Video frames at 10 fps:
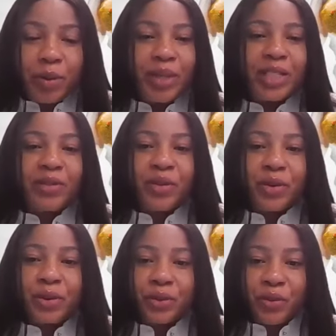Please
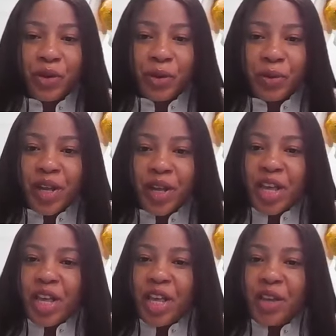fill the form.
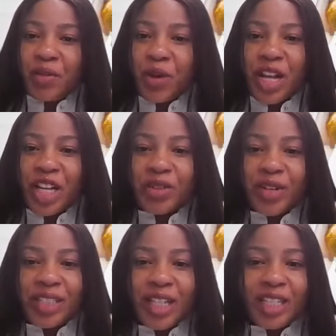If you are
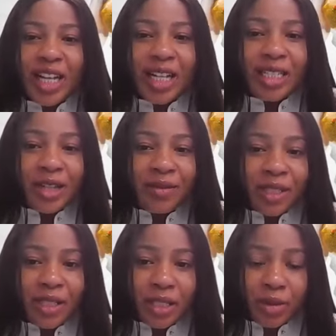interested in our
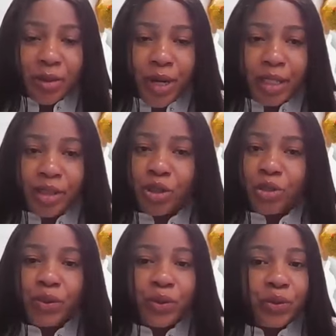services, right,
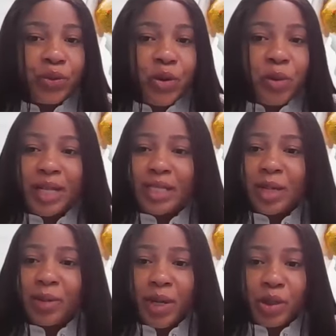just fill the form and
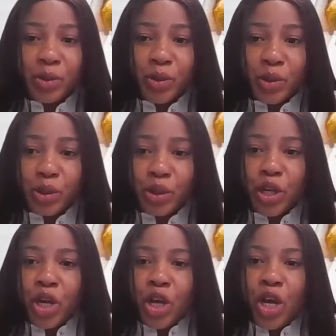send back to us.
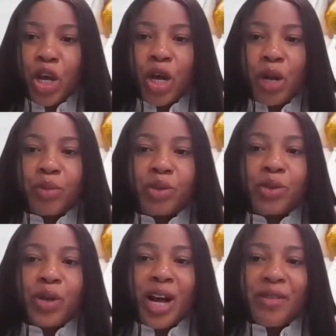You
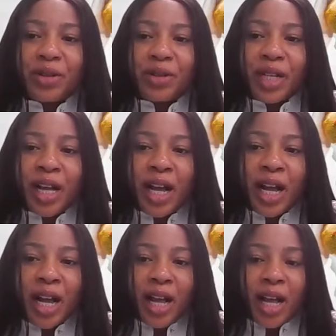should have another.